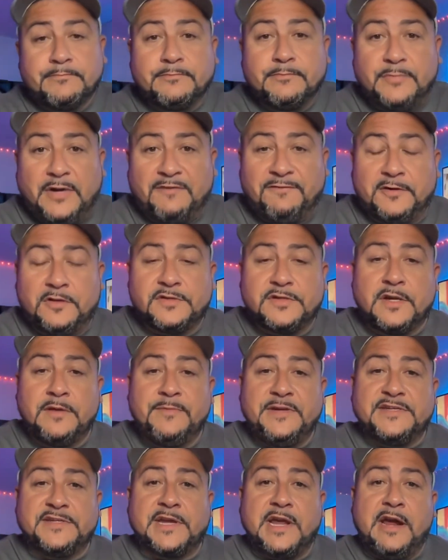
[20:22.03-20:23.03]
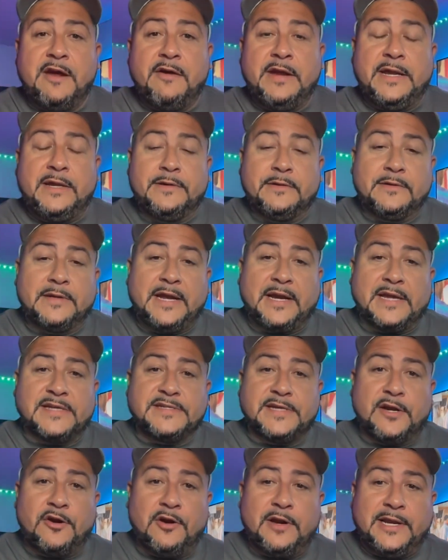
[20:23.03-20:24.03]
Buffalo's going to be scary, like I
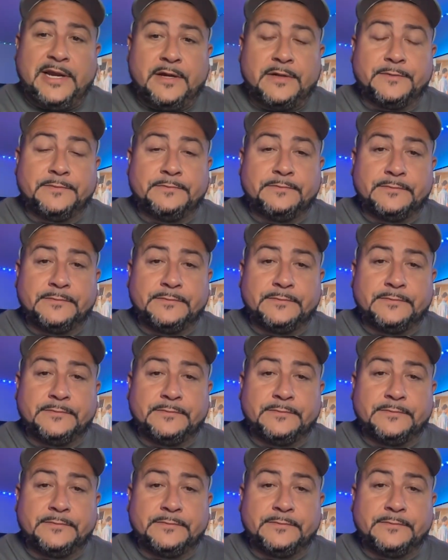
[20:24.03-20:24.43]
said earlier.